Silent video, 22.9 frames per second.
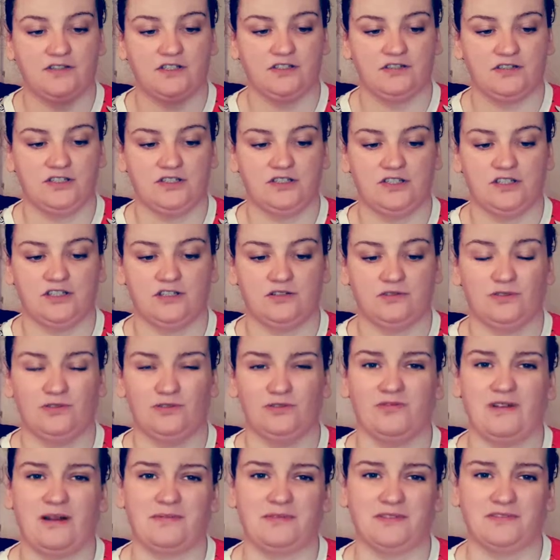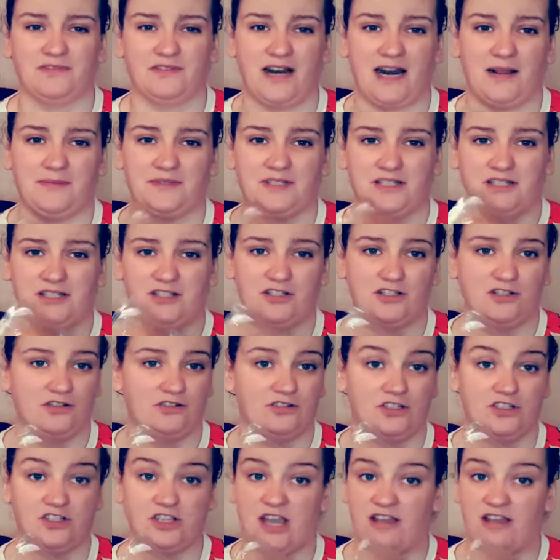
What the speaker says: sausages, so 2 grams of carbs in each sausage.